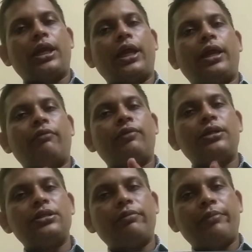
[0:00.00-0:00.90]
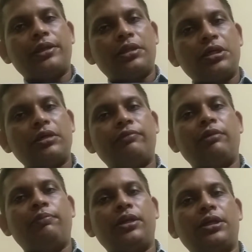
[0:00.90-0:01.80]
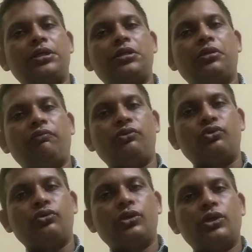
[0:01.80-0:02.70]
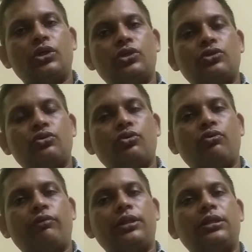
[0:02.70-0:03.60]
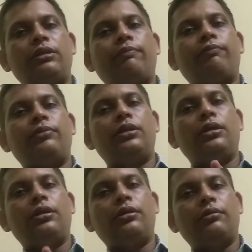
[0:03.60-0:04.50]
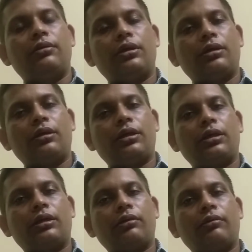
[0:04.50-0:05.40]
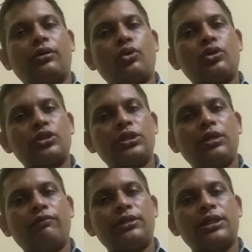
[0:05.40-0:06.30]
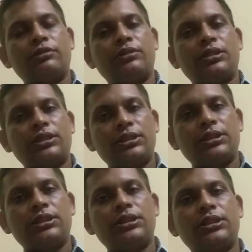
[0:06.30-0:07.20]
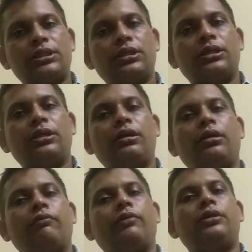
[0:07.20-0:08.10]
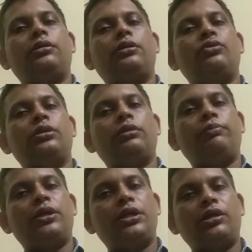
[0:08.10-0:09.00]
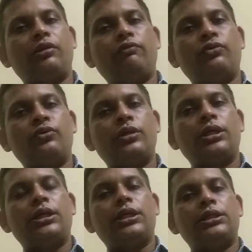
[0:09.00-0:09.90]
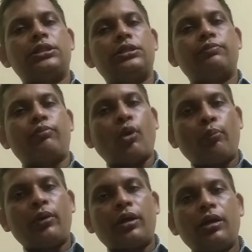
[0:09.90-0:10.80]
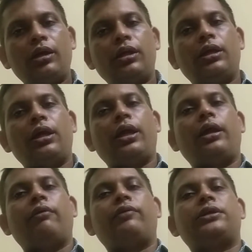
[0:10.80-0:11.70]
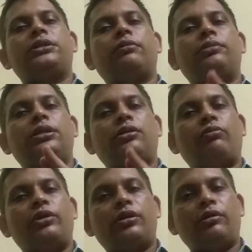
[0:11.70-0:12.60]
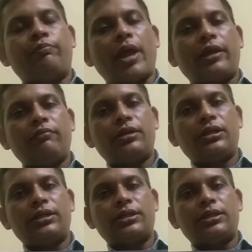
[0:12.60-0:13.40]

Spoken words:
and what is the method of the periodic review. So whether the costing which has been considered during the periodic review is proper. For example, the raw material and packing material